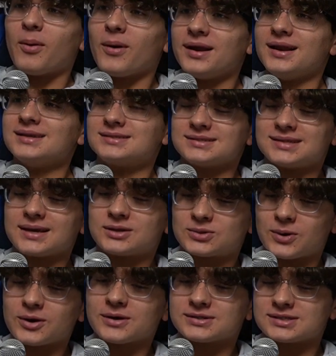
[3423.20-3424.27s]
point is, is that
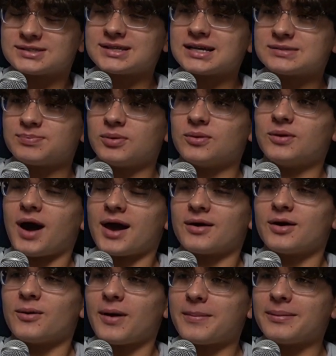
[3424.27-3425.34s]
Twitter is a cesspool. I
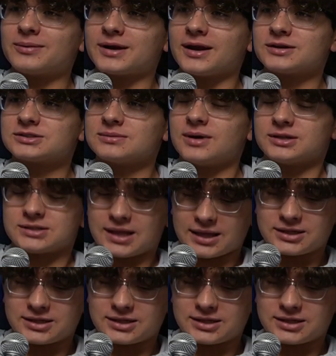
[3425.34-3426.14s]
don't know why people care so much.